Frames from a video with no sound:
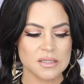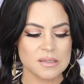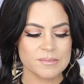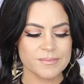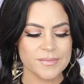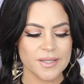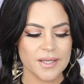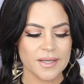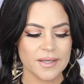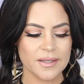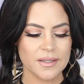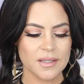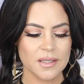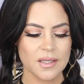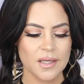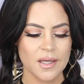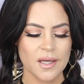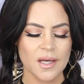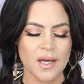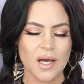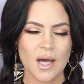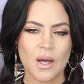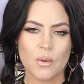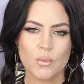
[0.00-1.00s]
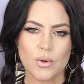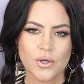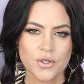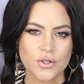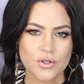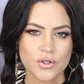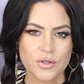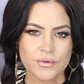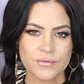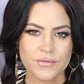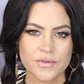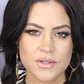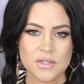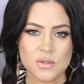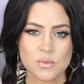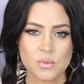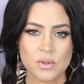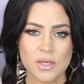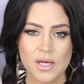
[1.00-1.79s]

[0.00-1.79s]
And I'm like, I wonder if this